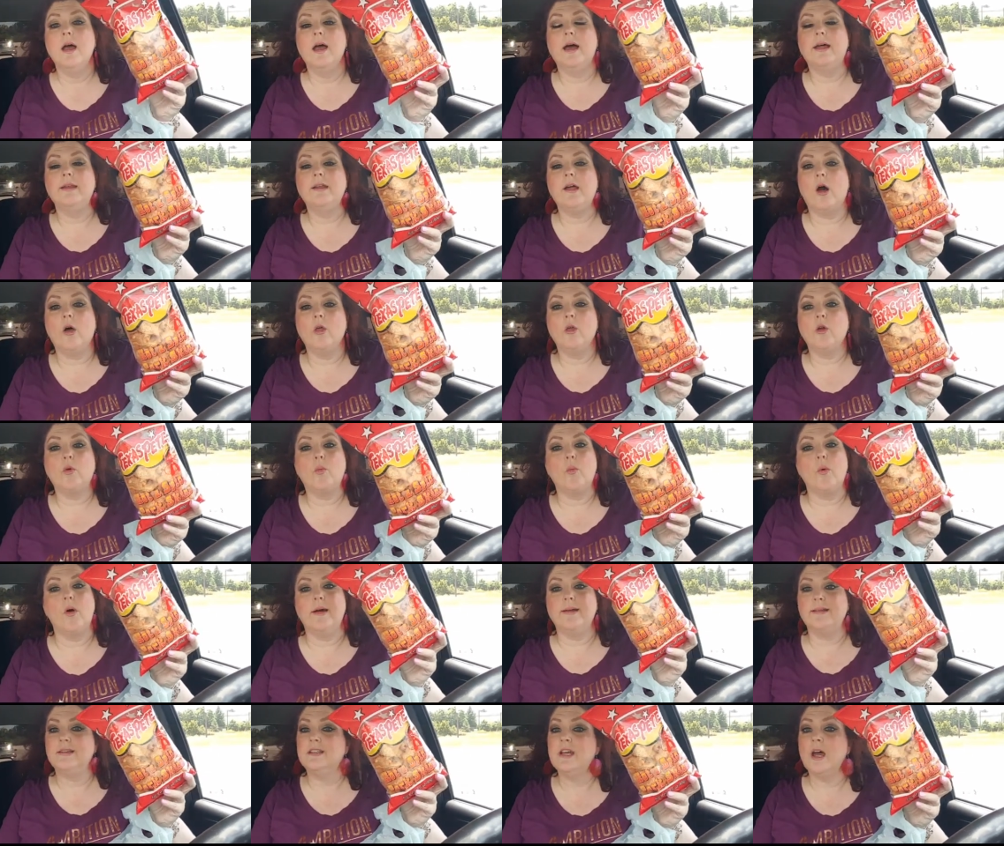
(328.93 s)
A dollar
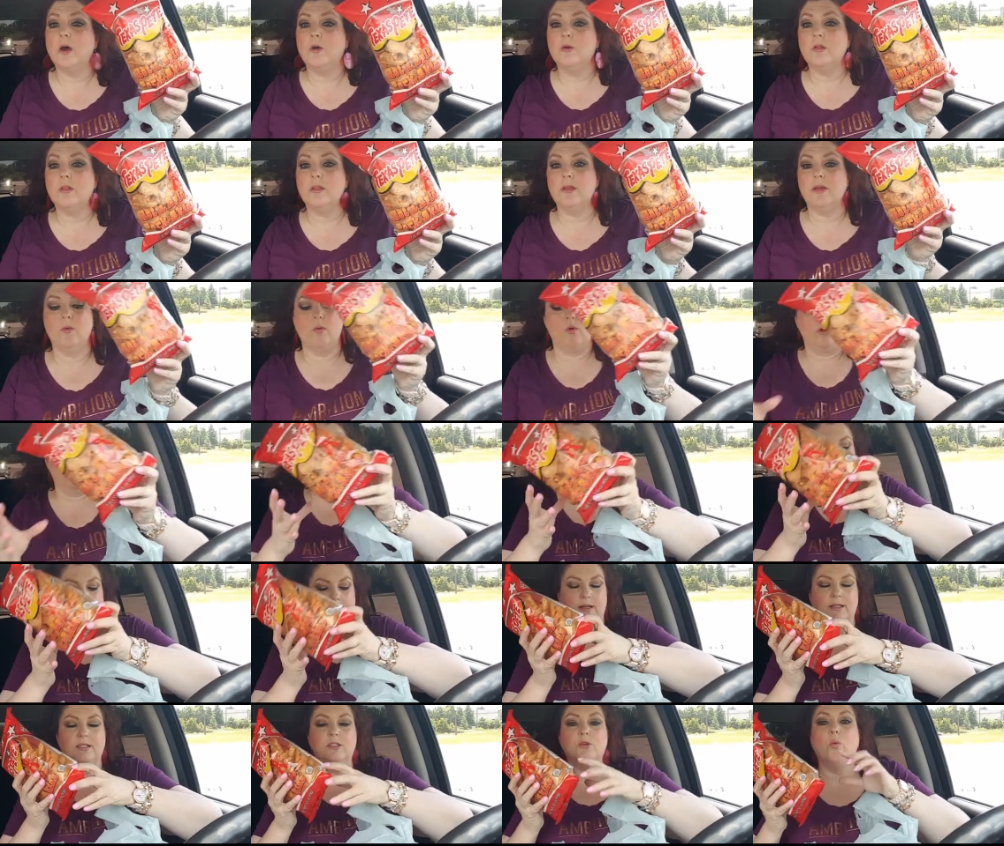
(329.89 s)
one, totally
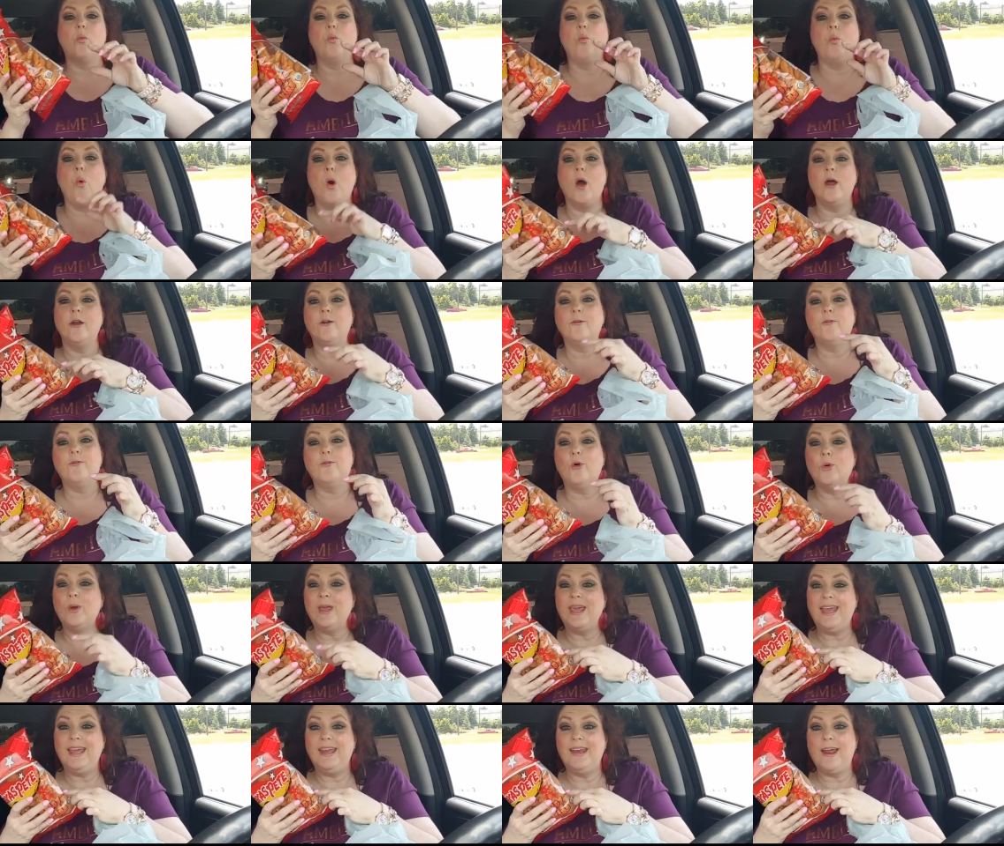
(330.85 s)
worth it. It's a
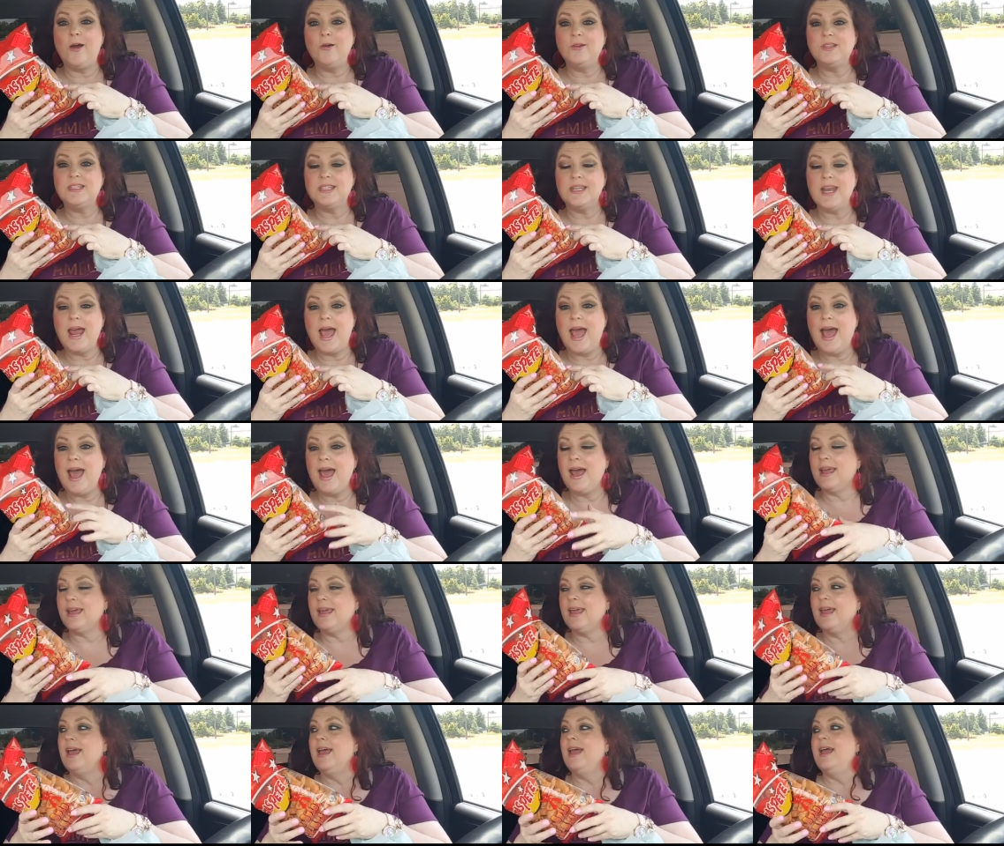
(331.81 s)
wonderful keto snack.